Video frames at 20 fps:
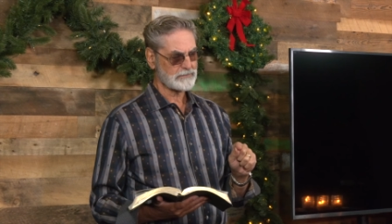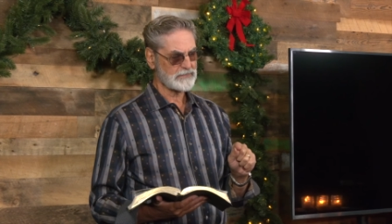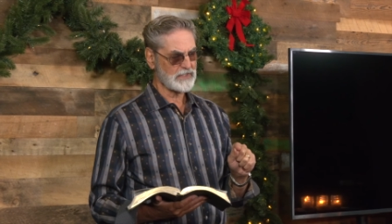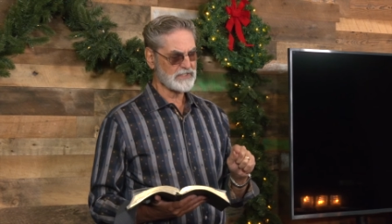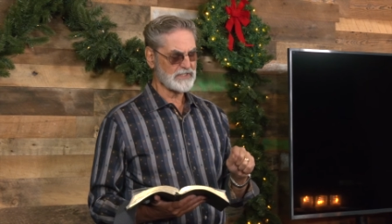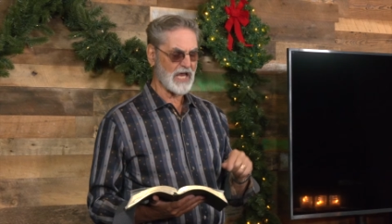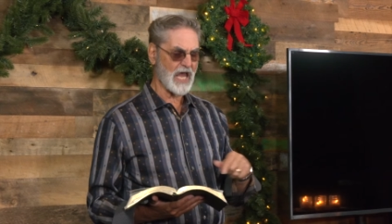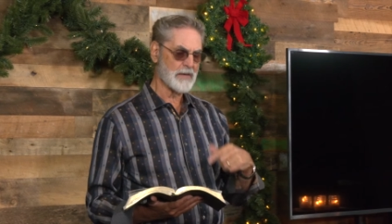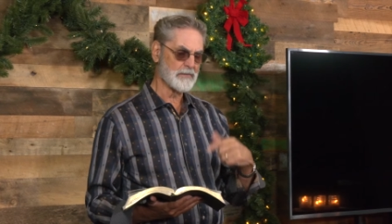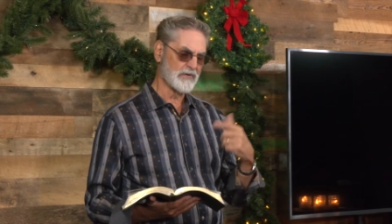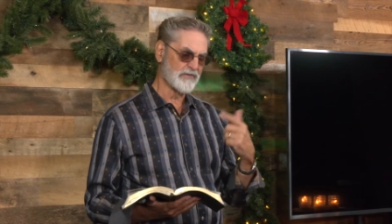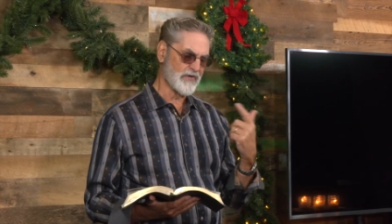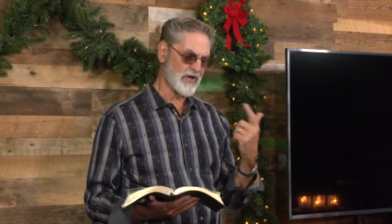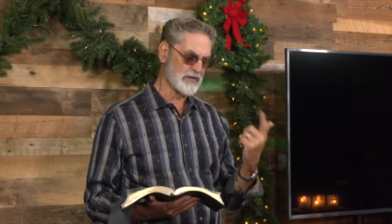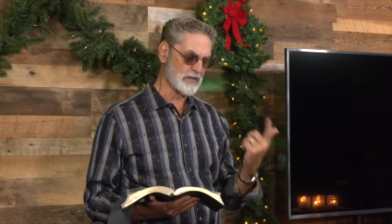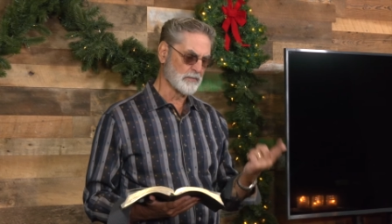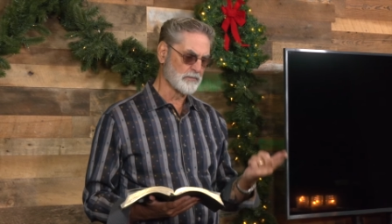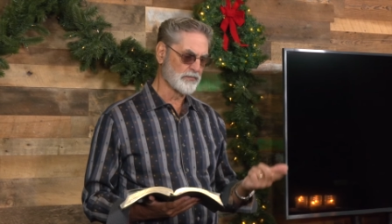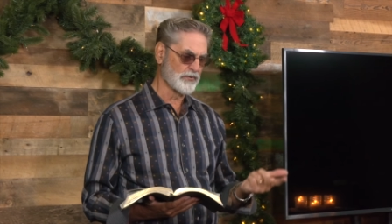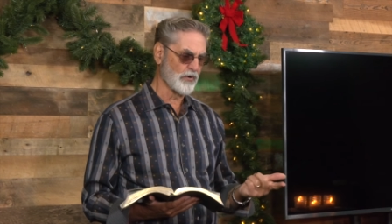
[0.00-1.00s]
a time of
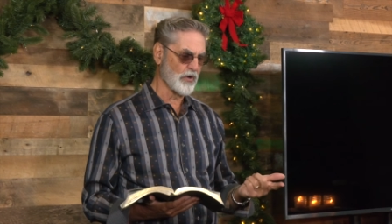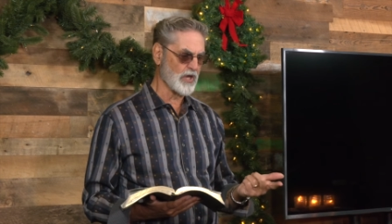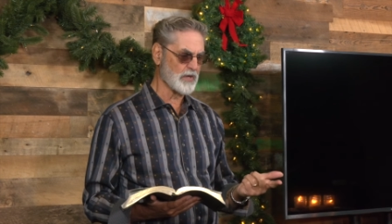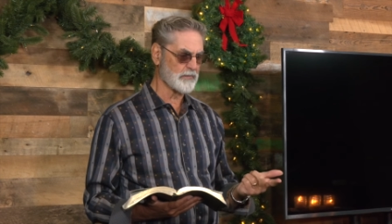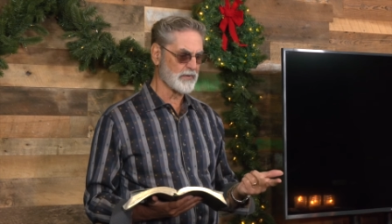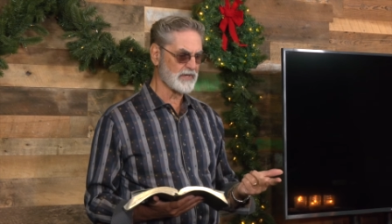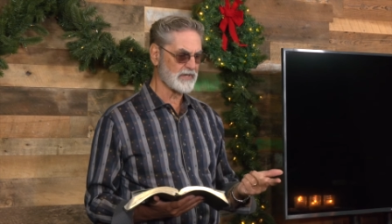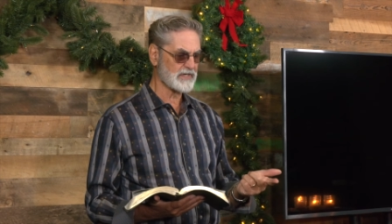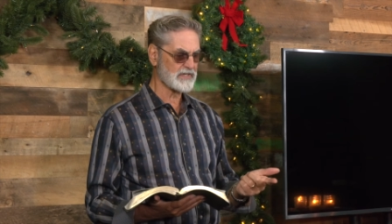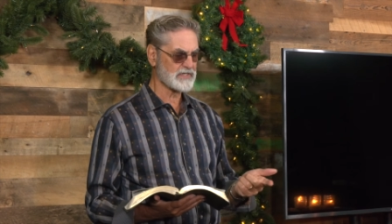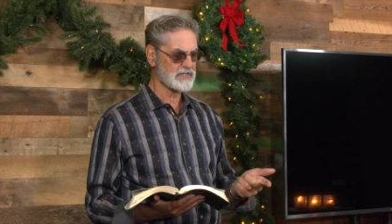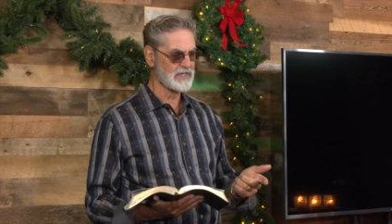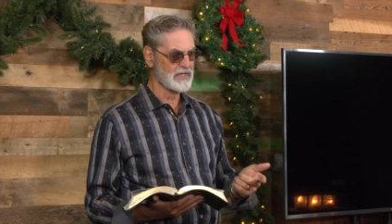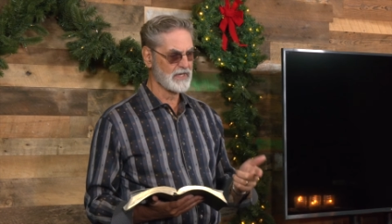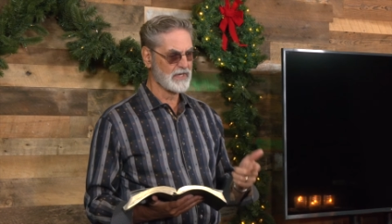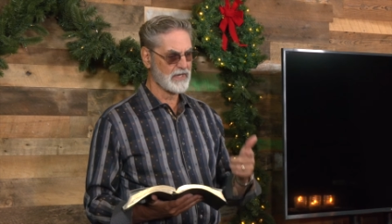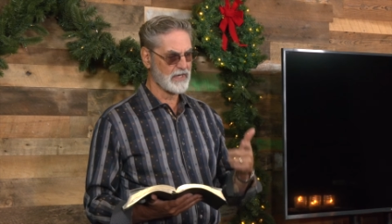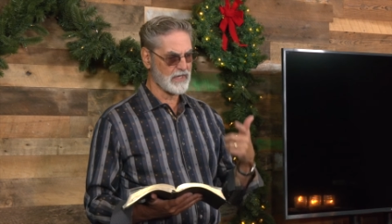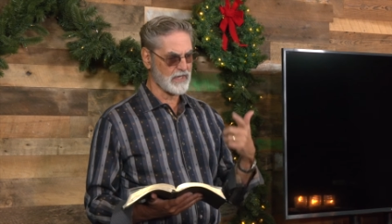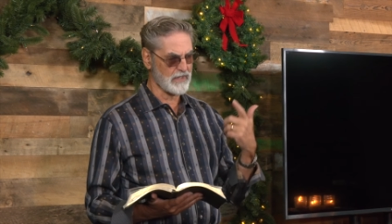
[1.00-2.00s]
unemployment,
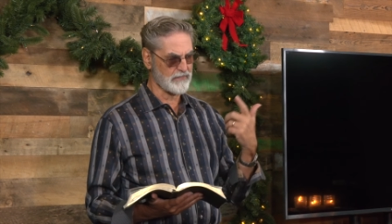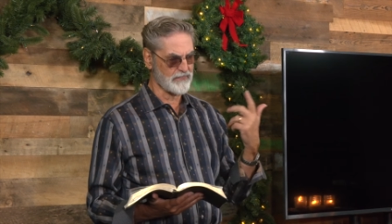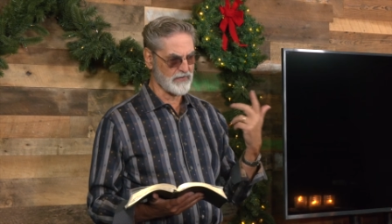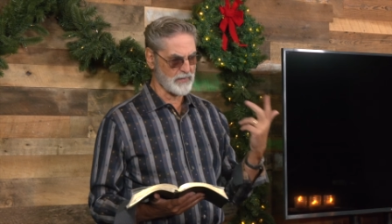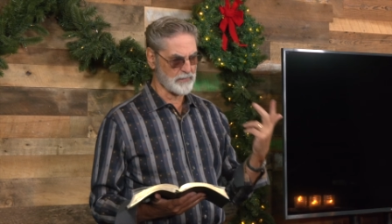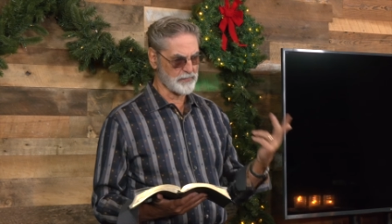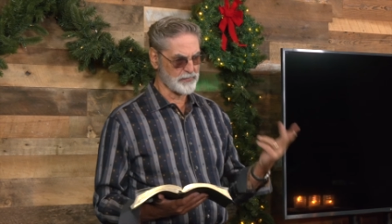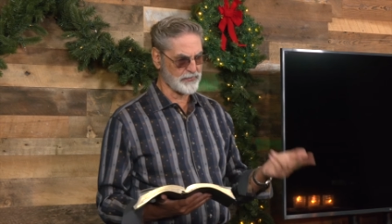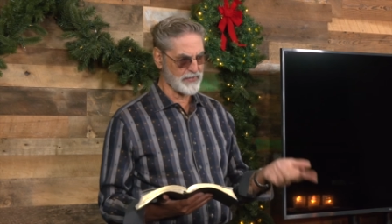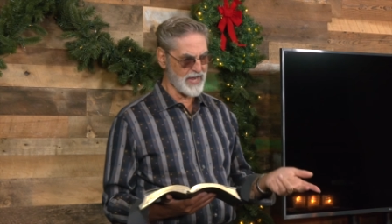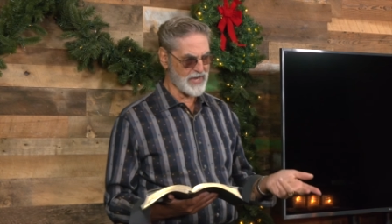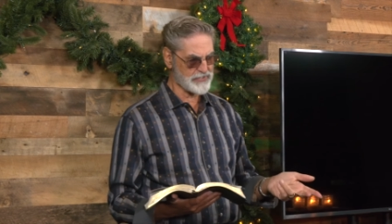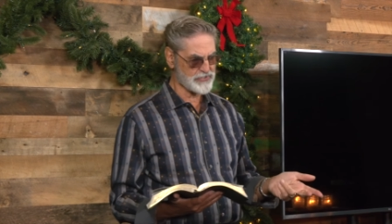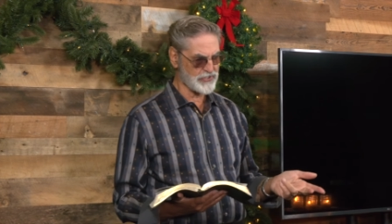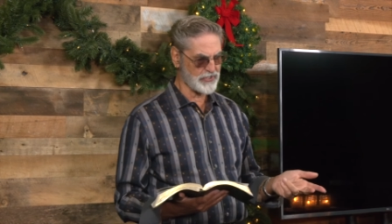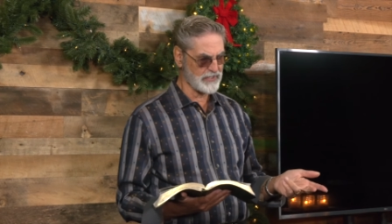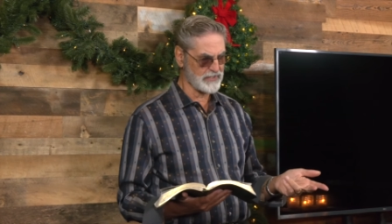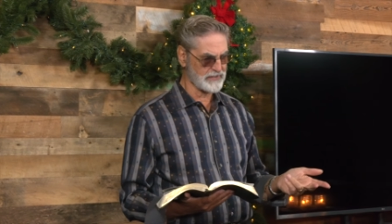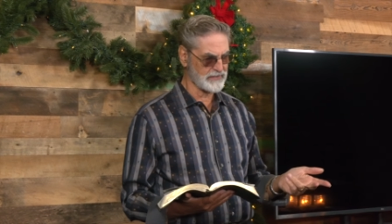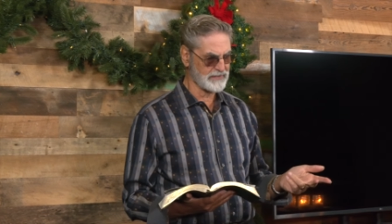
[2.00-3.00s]
of
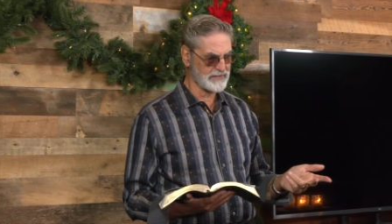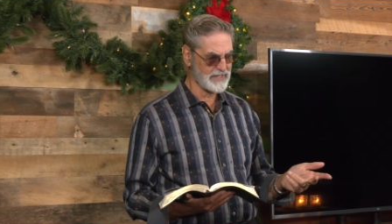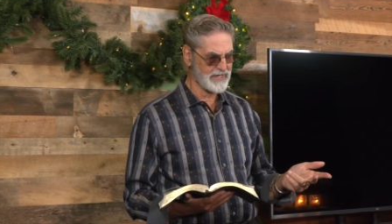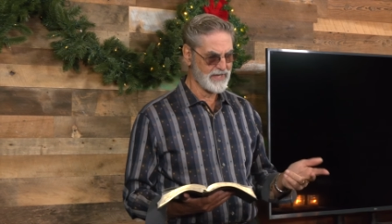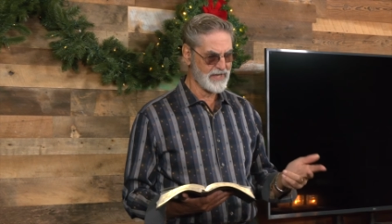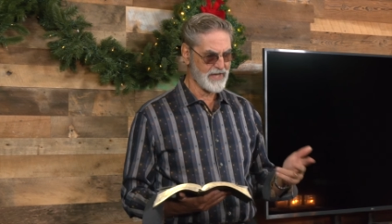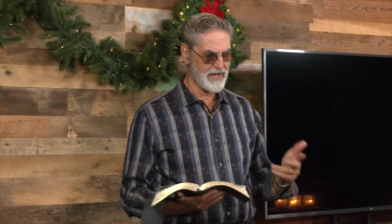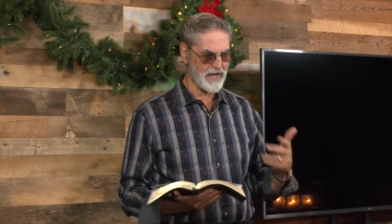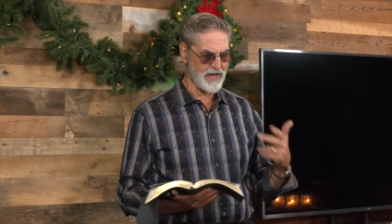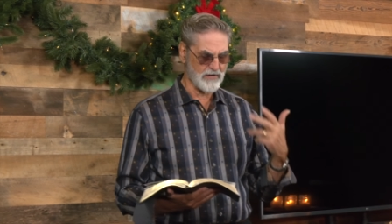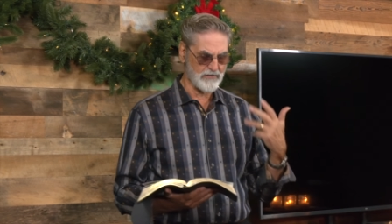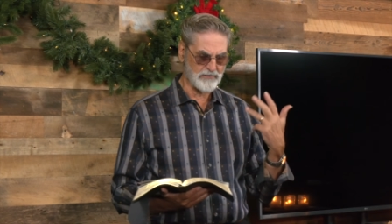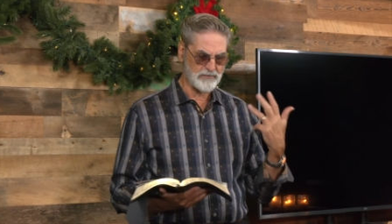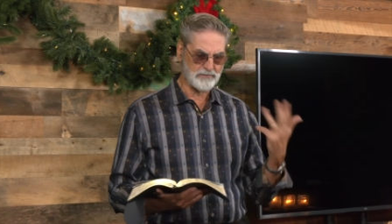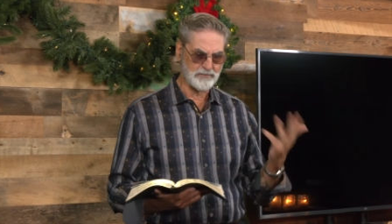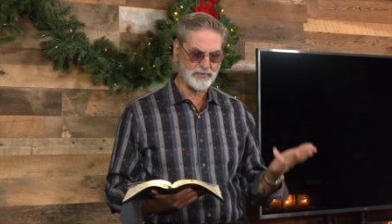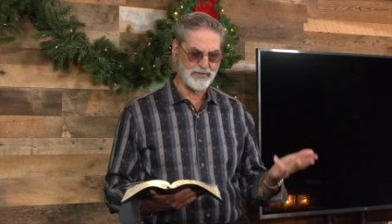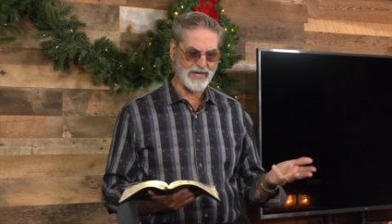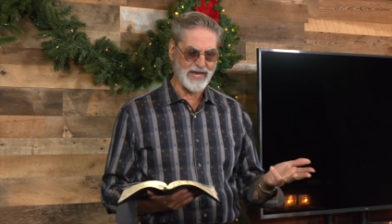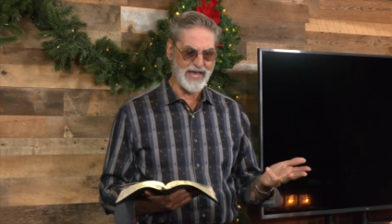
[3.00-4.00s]
oppression, of
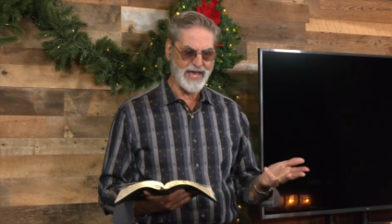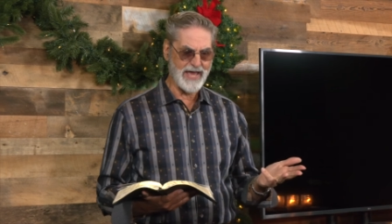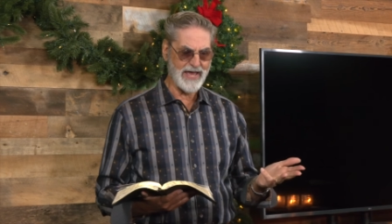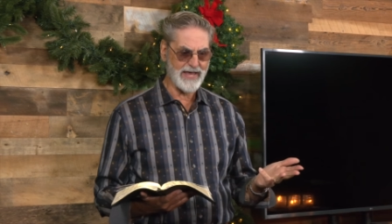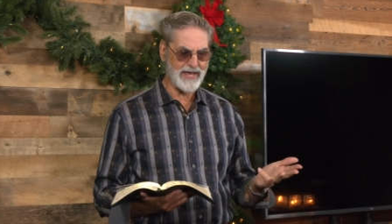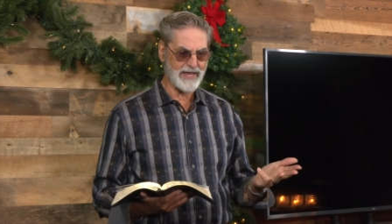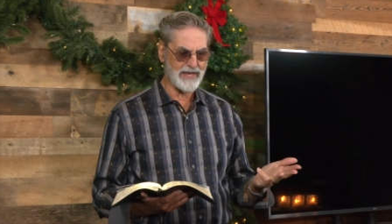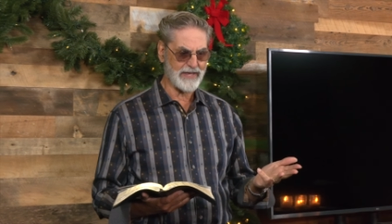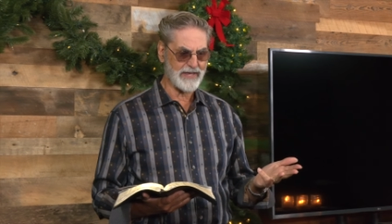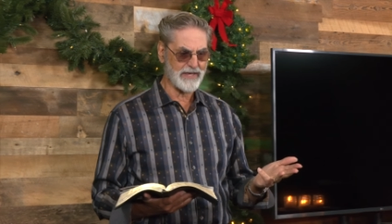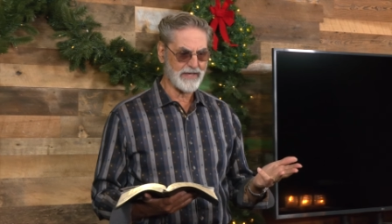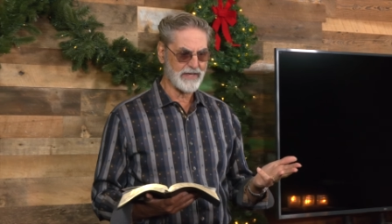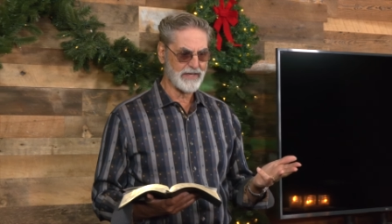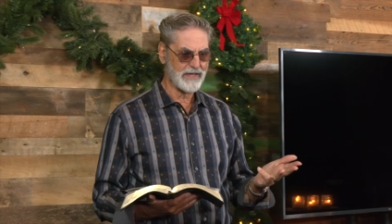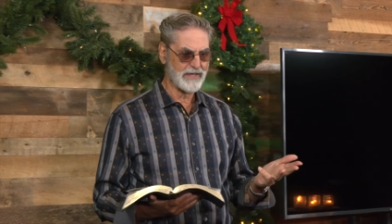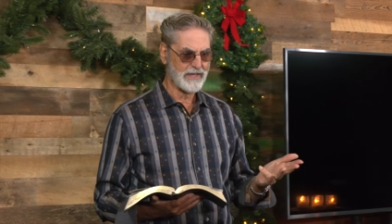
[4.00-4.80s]
plague.